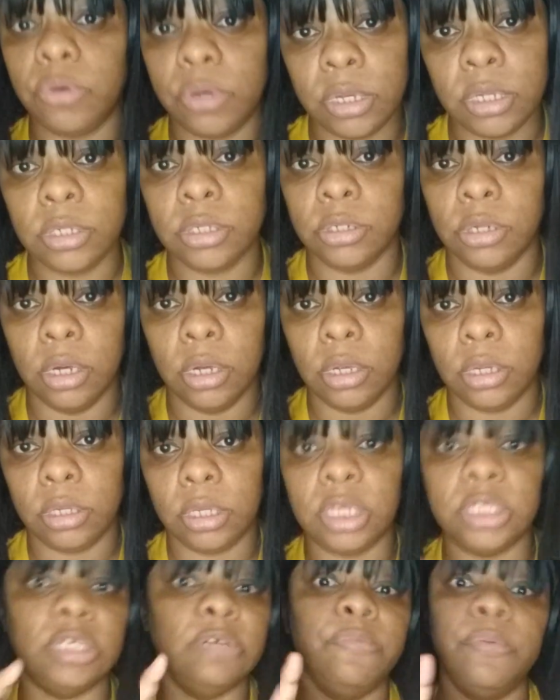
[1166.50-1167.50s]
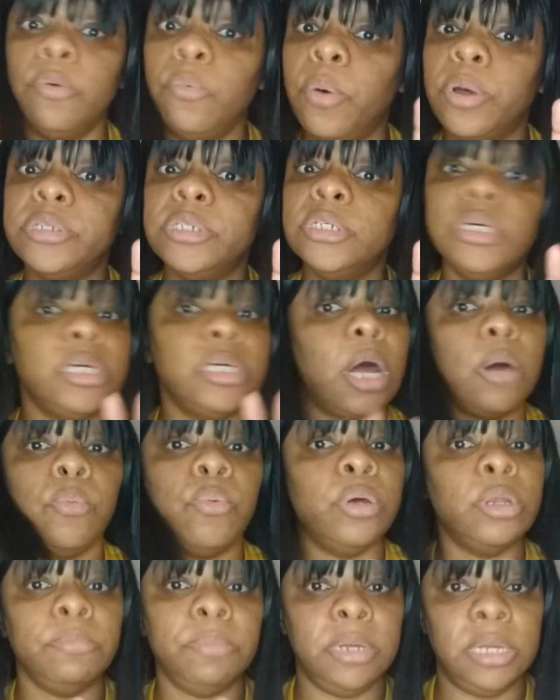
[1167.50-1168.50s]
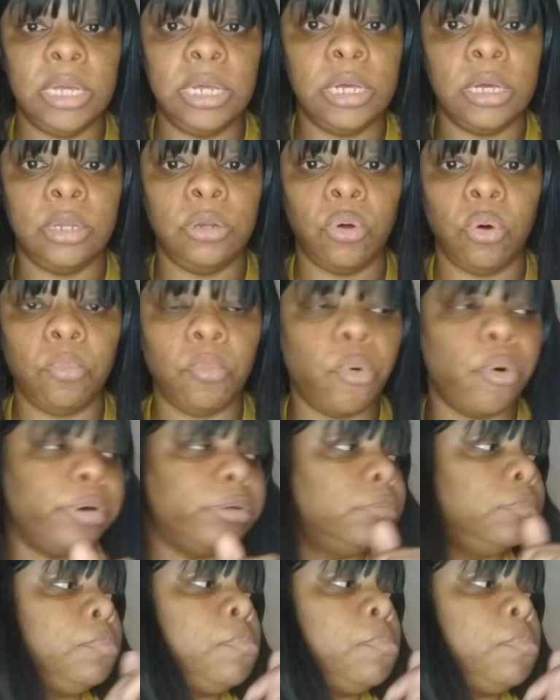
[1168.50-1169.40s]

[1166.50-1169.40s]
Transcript: is good. Because if it wasn't good, I wouldn't be eating no more.